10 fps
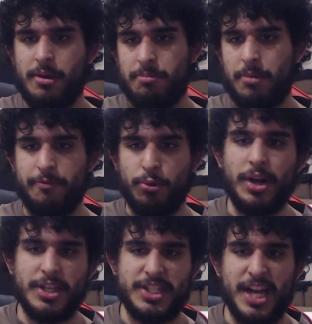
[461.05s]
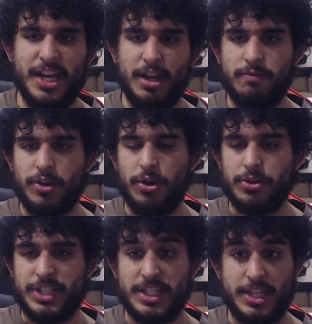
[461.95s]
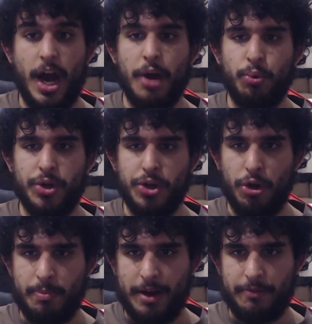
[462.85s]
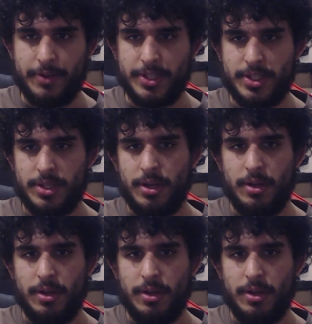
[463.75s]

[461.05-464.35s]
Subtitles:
my full understanding of the context that I wouldn't know about this